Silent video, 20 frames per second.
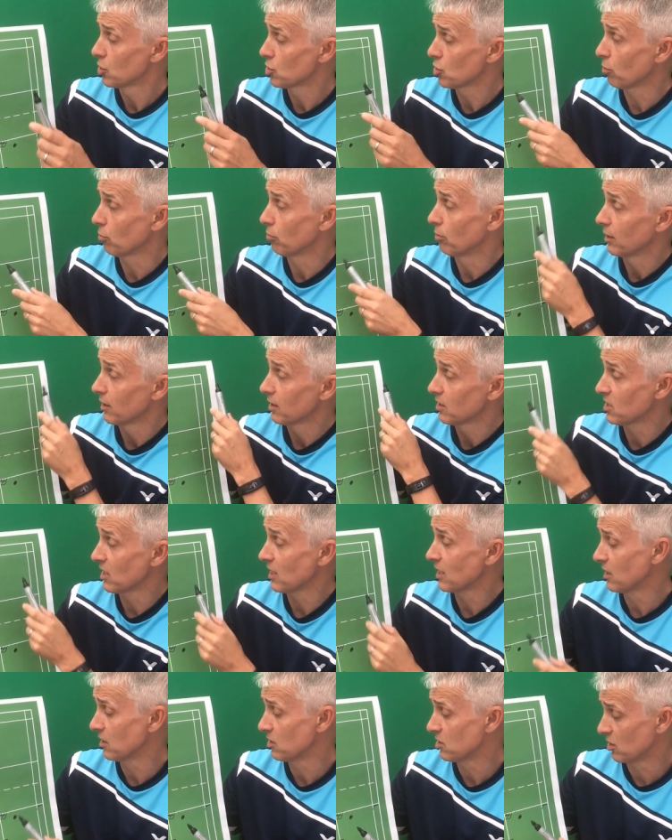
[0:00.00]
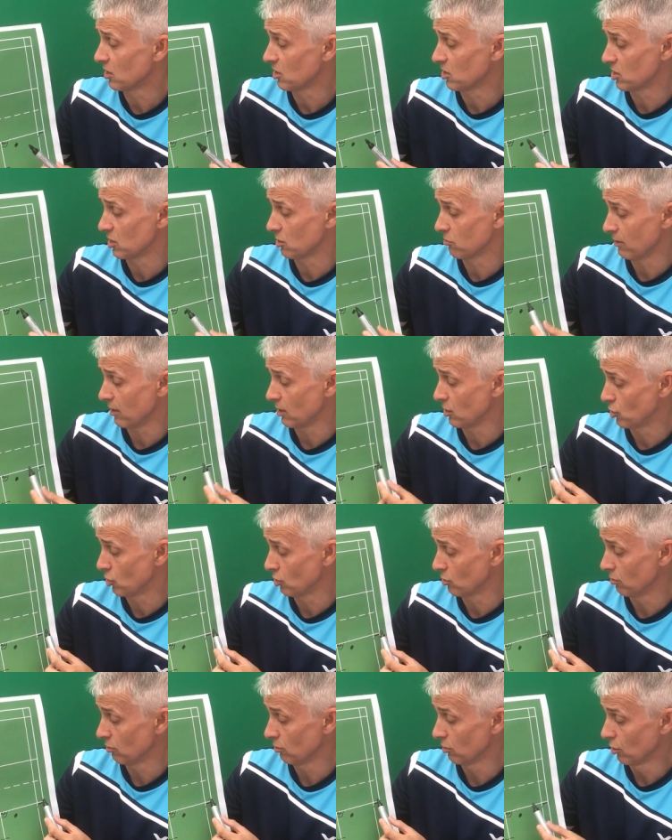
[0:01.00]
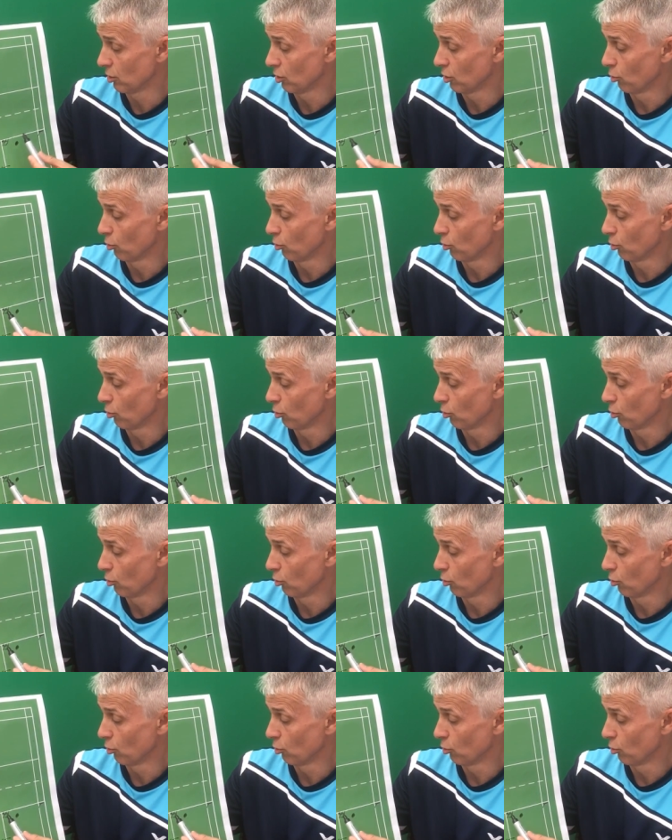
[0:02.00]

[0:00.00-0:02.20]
So take into consideration